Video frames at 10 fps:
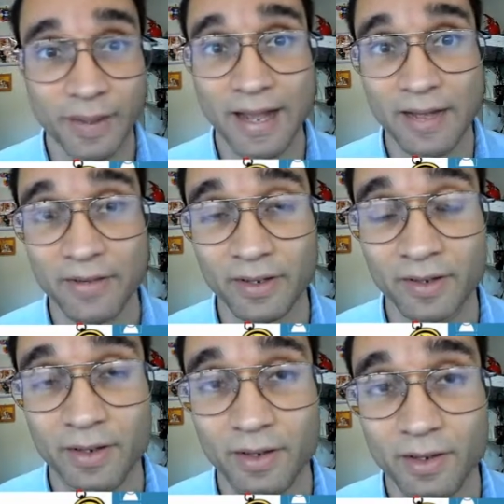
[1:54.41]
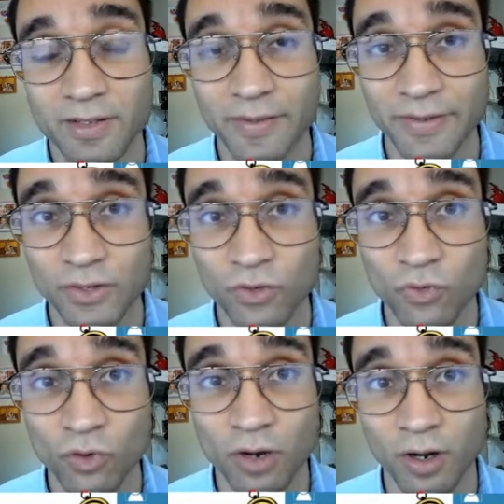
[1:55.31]
by having something to
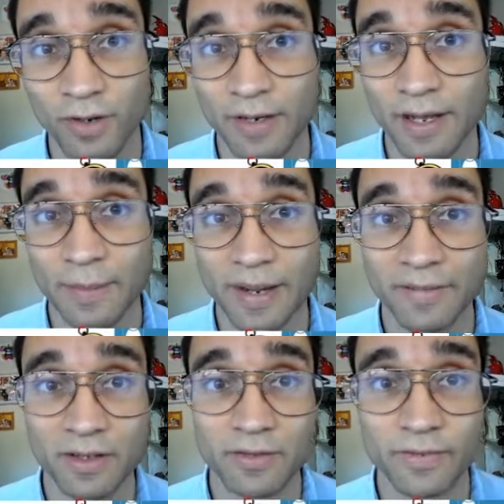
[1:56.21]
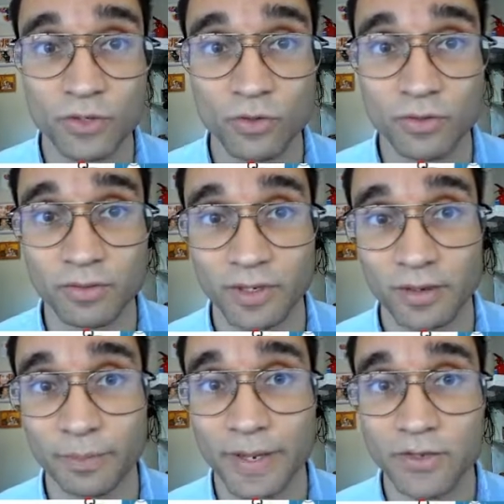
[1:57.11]
draw on, uh, by having those visual
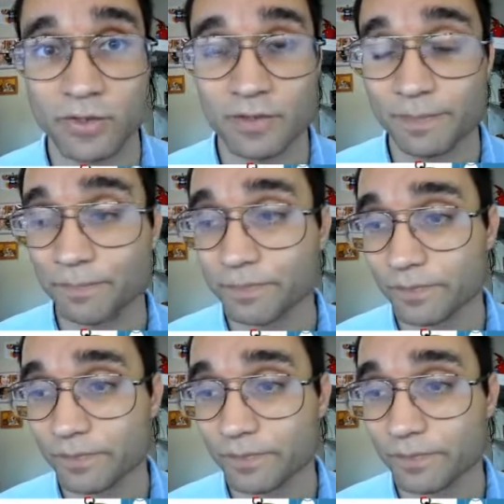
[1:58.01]
you know, pictures.